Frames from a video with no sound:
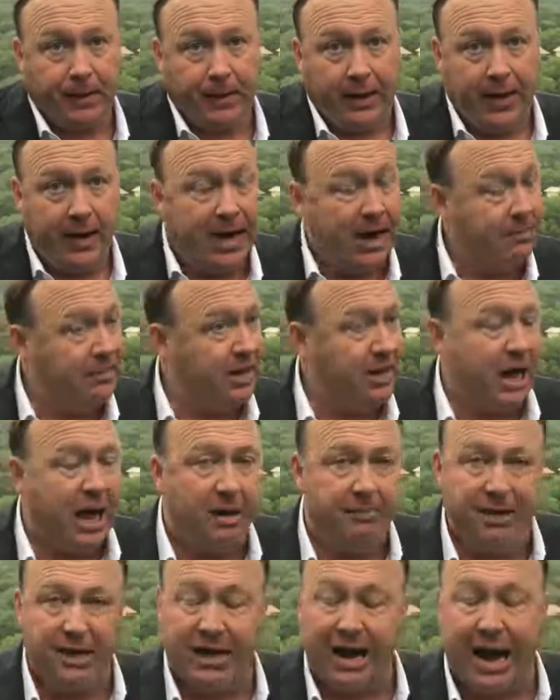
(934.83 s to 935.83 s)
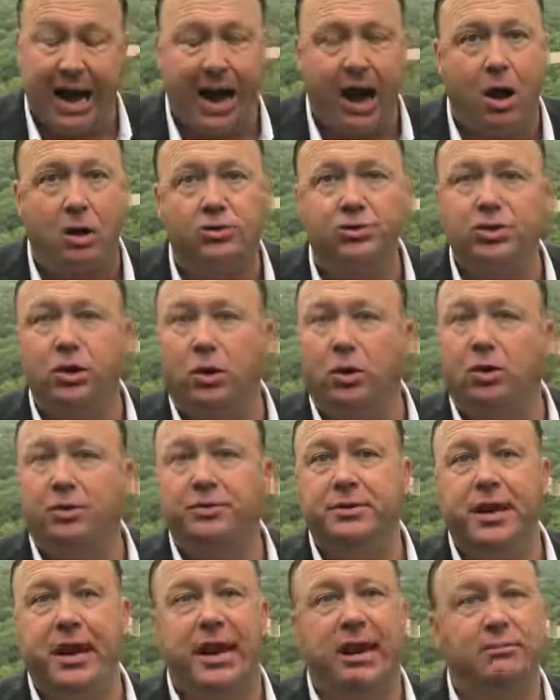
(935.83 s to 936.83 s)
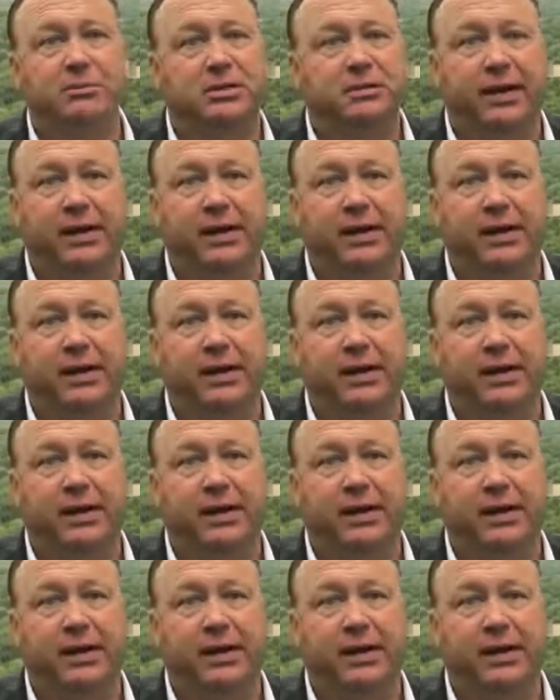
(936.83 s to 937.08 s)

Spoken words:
And I mean household names that